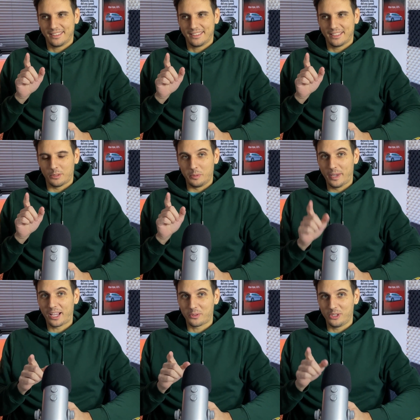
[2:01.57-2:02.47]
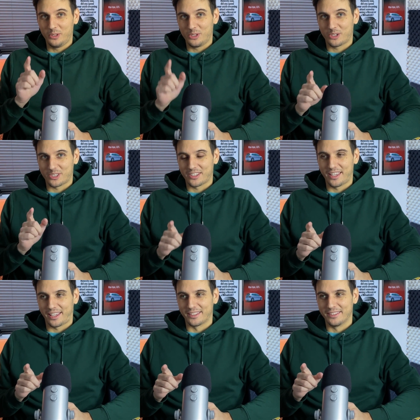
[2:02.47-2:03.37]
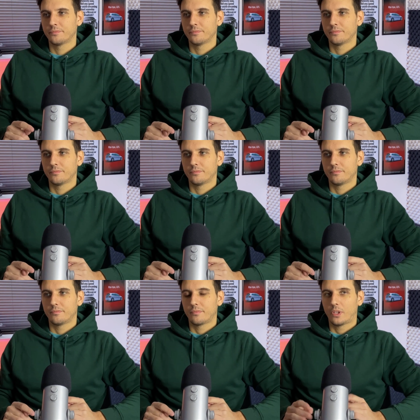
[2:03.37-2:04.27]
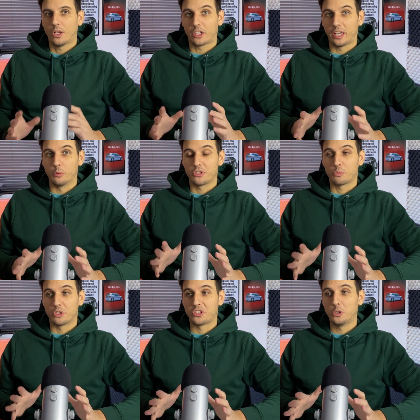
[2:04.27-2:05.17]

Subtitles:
I'll be back with you in just a second. Okay, we're still